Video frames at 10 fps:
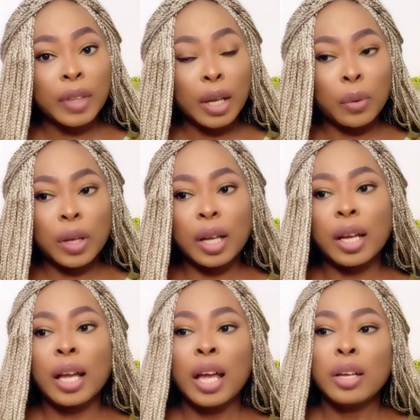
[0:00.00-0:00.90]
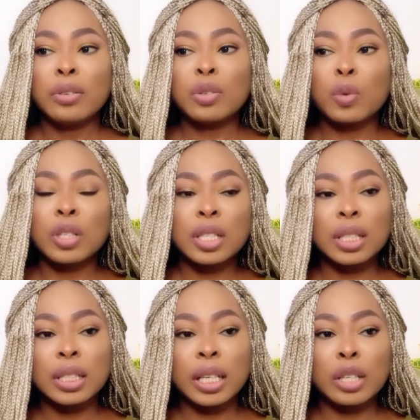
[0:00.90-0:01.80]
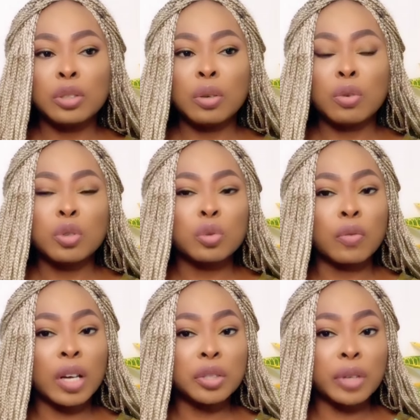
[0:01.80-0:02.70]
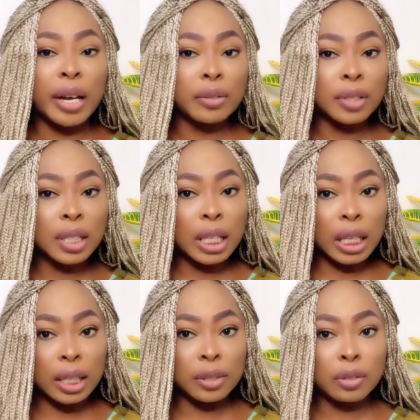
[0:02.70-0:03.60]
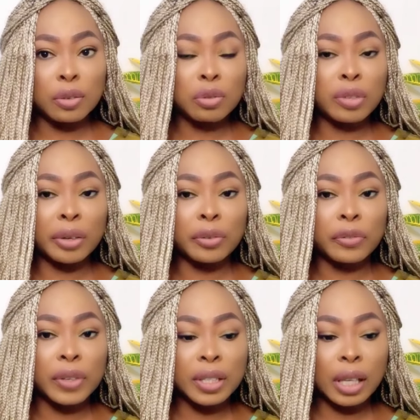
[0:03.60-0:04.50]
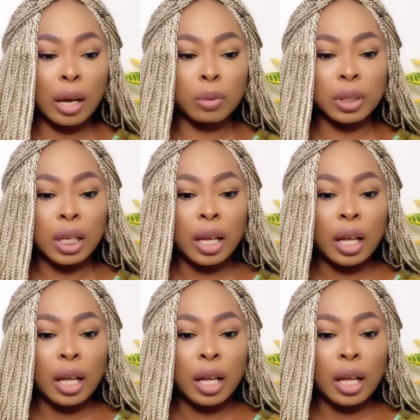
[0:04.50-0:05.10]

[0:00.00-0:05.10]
Okay, use once a day. You don't want to over dry your skin, you don't want to dry your face out.